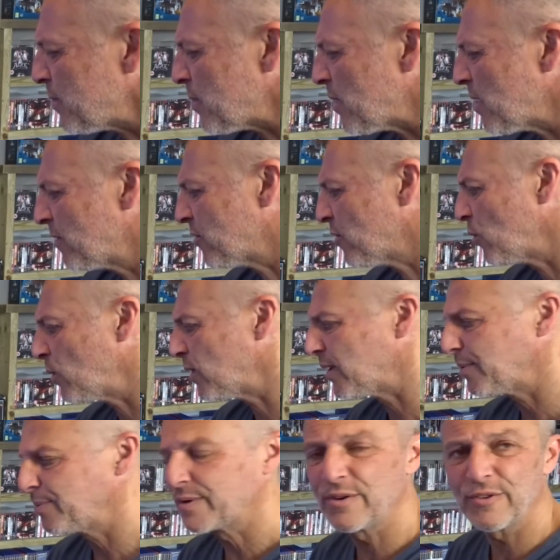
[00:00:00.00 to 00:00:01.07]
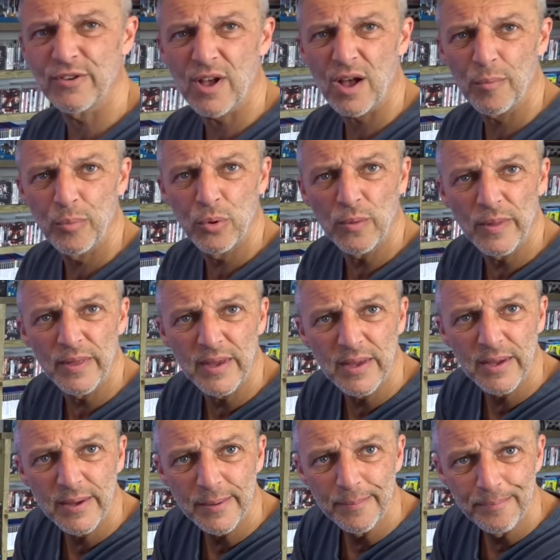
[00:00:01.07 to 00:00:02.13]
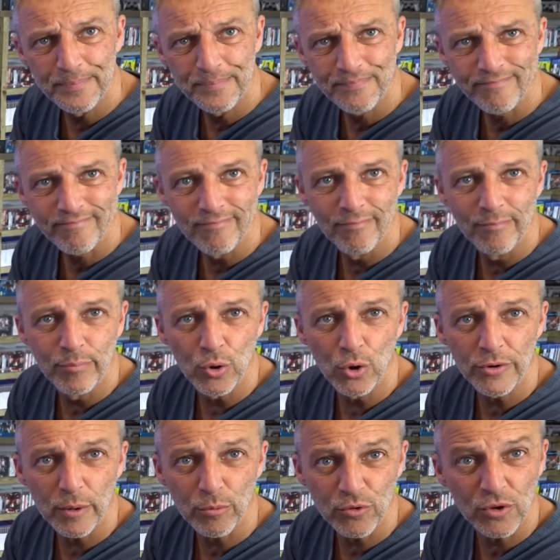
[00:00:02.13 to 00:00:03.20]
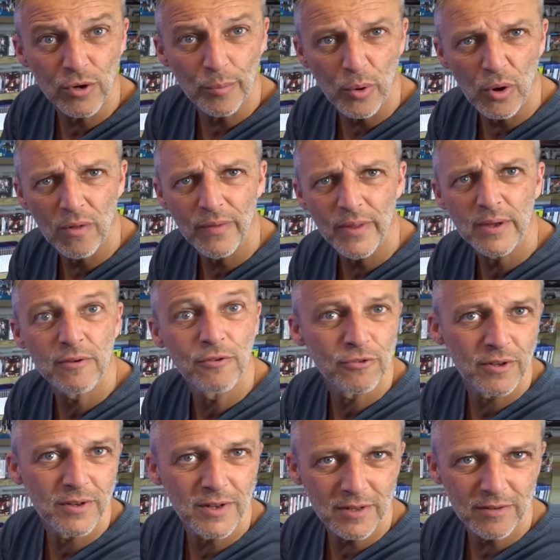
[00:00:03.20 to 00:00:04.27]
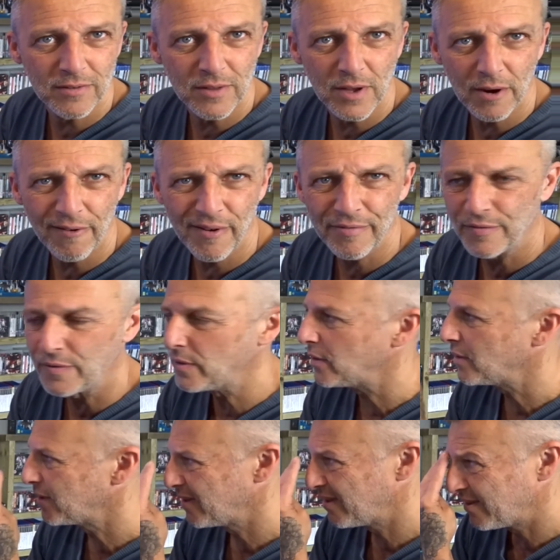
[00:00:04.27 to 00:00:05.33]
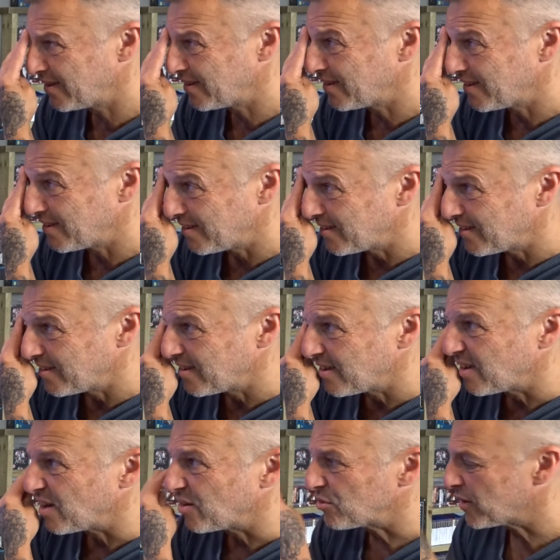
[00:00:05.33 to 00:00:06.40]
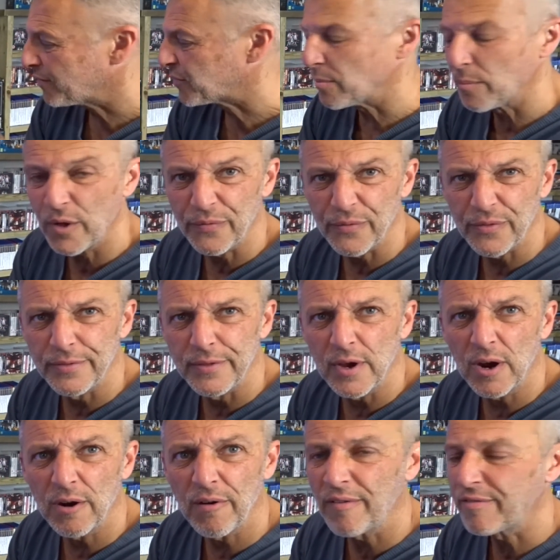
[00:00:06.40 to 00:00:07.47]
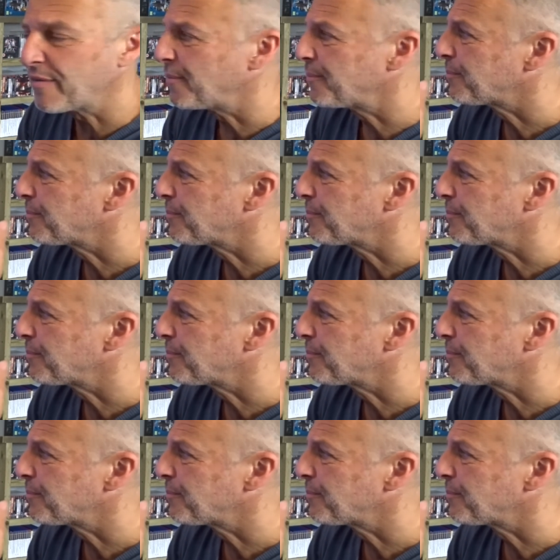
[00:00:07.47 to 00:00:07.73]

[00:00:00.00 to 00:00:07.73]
So because I can't put the board I was going to put on there because it needs the RF in there, I'm going to have to mod the RF.